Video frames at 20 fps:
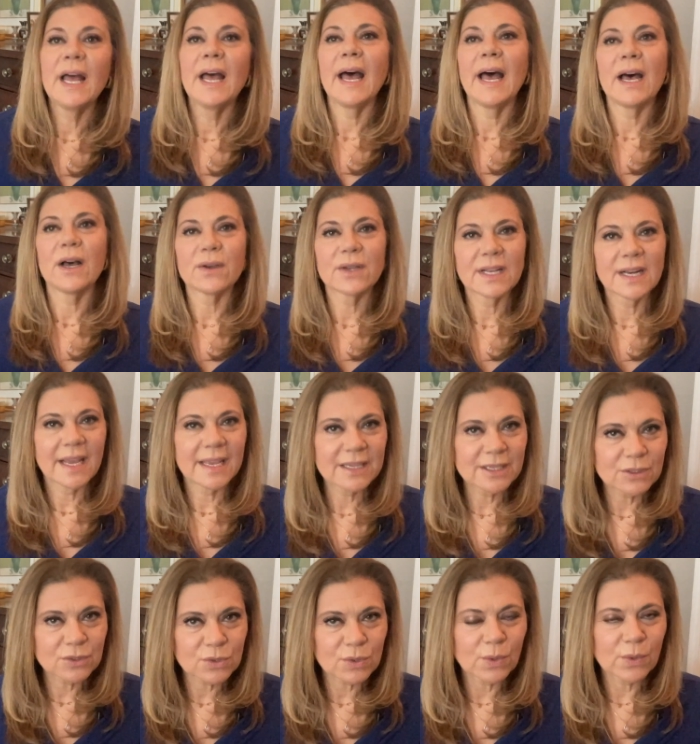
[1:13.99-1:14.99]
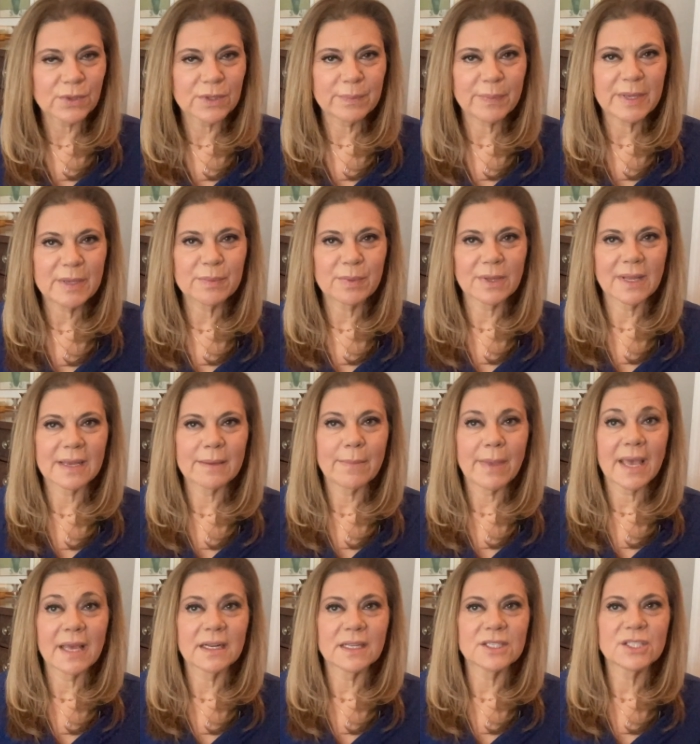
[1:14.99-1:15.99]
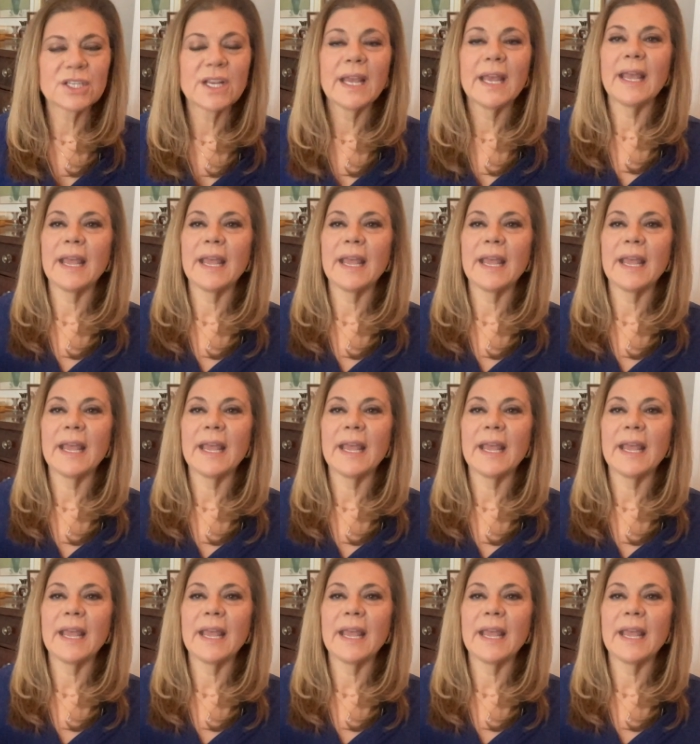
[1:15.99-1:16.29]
How can I control the people I manage?